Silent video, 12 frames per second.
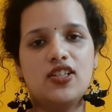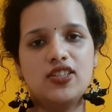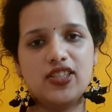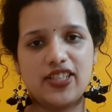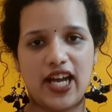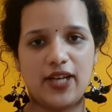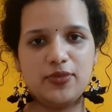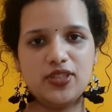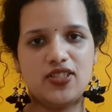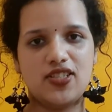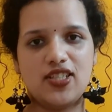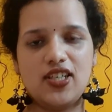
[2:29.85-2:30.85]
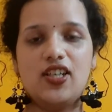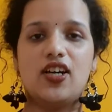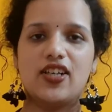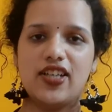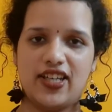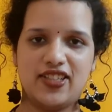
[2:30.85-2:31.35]
The Grandmother's Tale
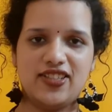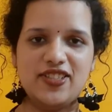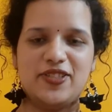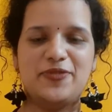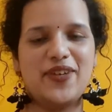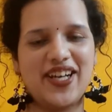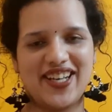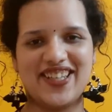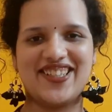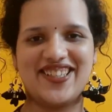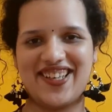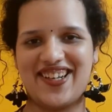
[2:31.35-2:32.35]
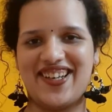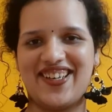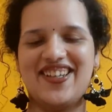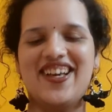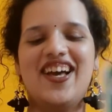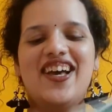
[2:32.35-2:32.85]
Again by R.K. Narayan.